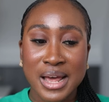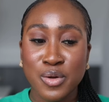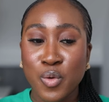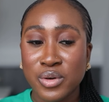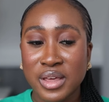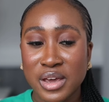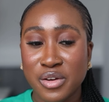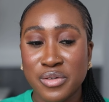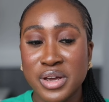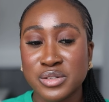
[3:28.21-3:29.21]
and other
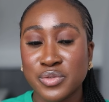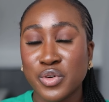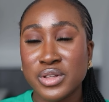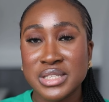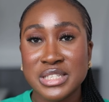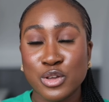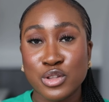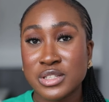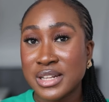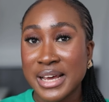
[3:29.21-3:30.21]
areas of
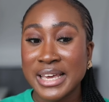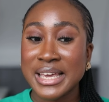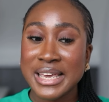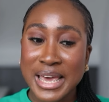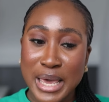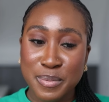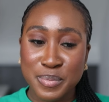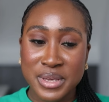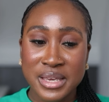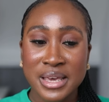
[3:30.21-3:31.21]
concerns like K
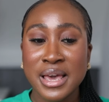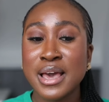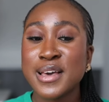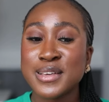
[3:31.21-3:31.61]
P,